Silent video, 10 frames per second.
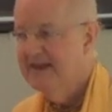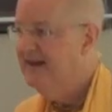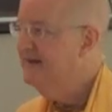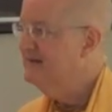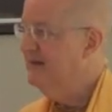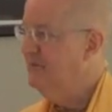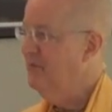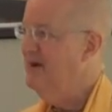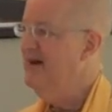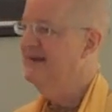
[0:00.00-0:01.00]
it's like,
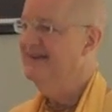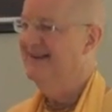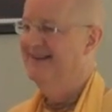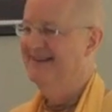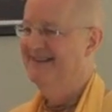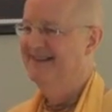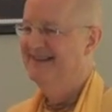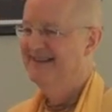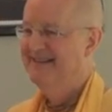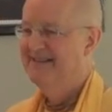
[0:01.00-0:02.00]

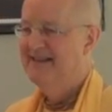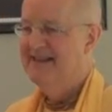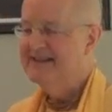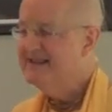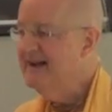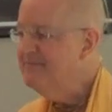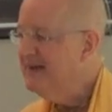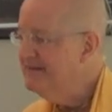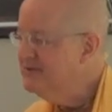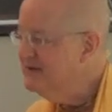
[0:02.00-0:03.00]
what?
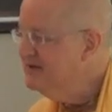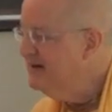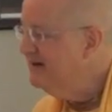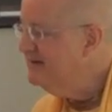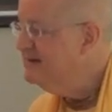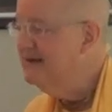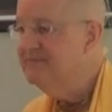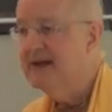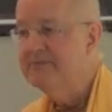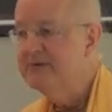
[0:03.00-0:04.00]
sometimes they share it,
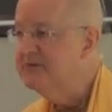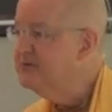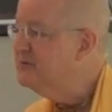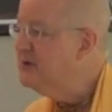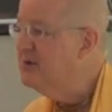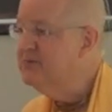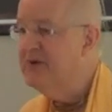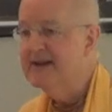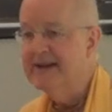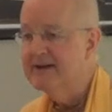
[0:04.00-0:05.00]
sometimes you don't
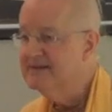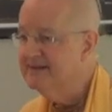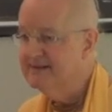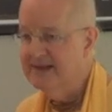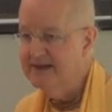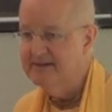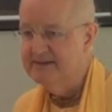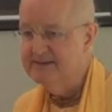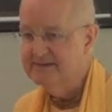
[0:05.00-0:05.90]
find out till later.